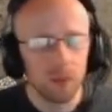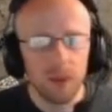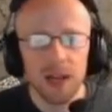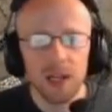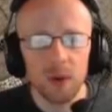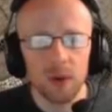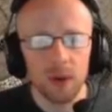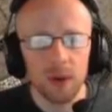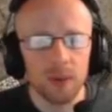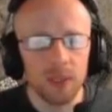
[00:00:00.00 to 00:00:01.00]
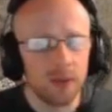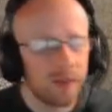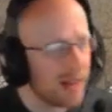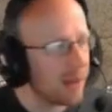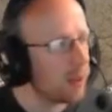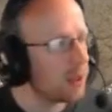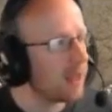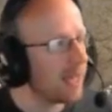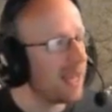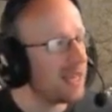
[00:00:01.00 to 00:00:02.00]
when you're when you flank when you
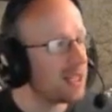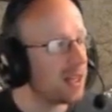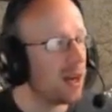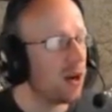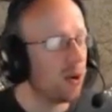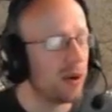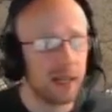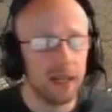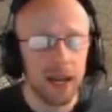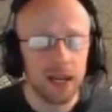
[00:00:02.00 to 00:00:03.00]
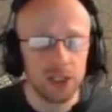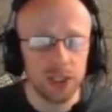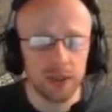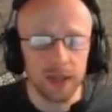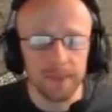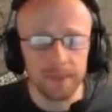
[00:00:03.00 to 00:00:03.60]
engage uh, already engaged unit.